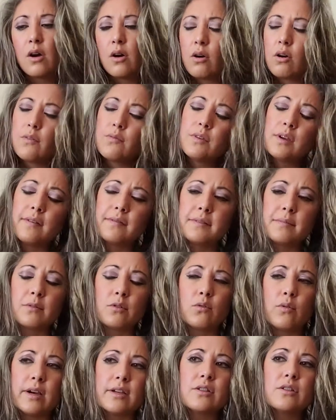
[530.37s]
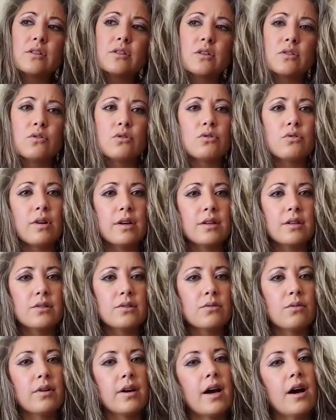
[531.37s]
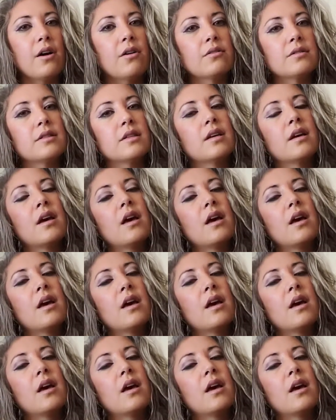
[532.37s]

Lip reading: or if you have some questions that you're trying to sort out,